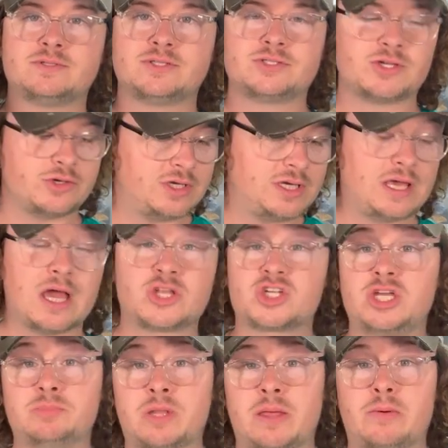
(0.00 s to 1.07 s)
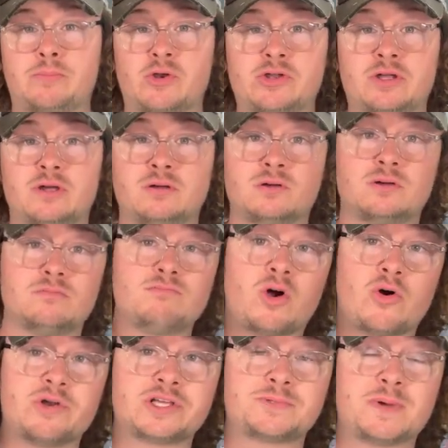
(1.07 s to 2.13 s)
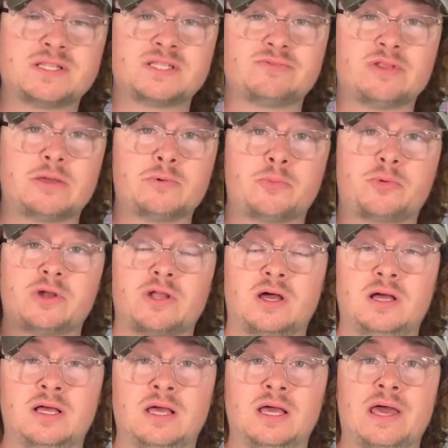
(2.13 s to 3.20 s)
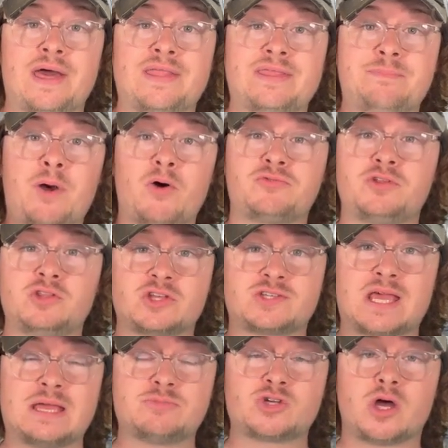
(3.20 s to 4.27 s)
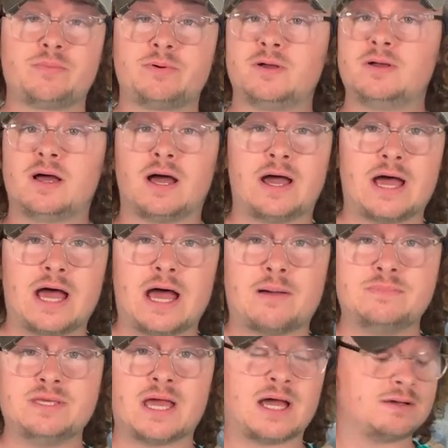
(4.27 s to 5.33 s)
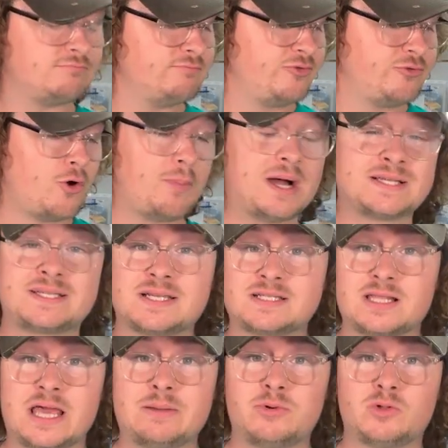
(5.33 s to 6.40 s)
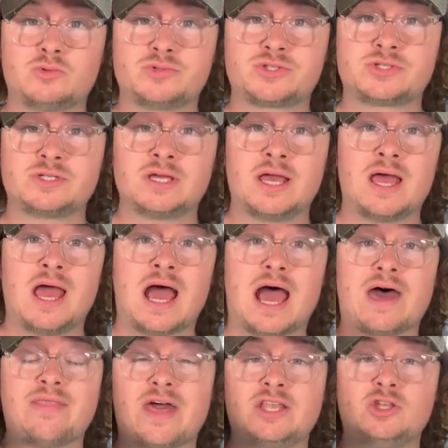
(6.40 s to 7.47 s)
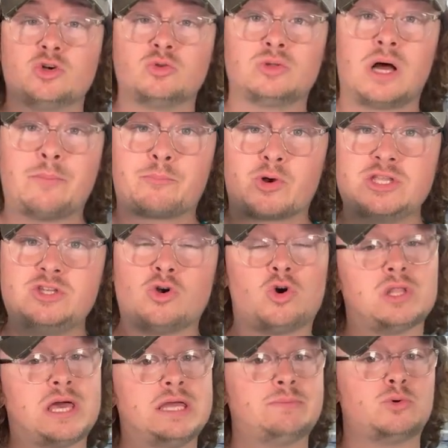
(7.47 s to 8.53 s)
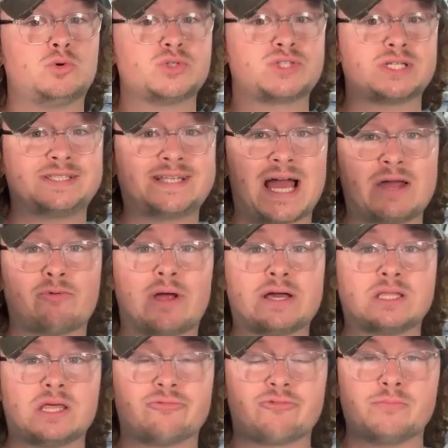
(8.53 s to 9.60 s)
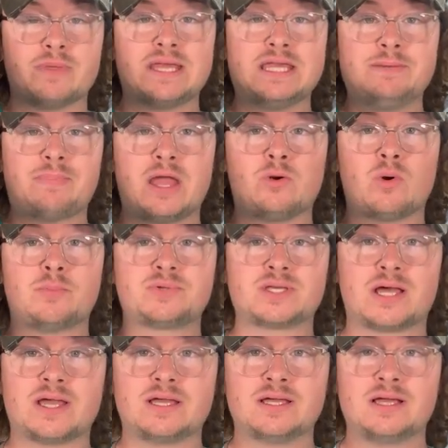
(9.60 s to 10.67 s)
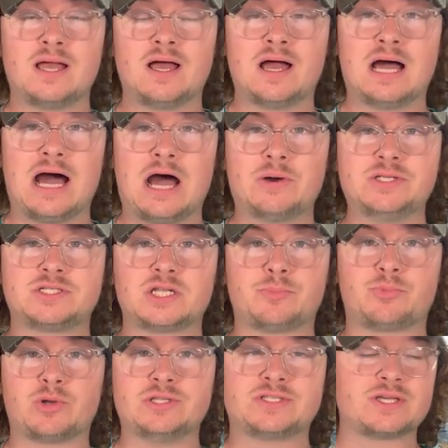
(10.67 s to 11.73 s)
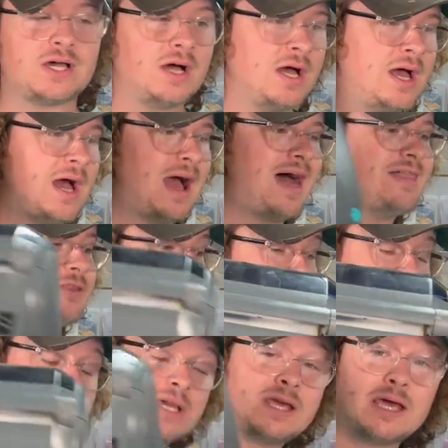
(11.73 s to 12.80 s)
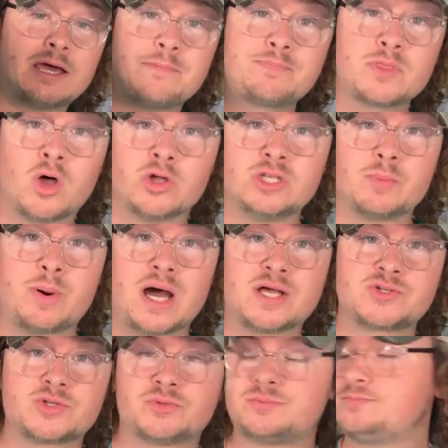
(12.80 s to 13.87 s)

So you can get a cheap label printer or an expensive label printer. They both do the same job. Um, yeah, four by six labels. And then you'll print your labels directly from the eBay website out into the printer and you'll stick it on your parcel.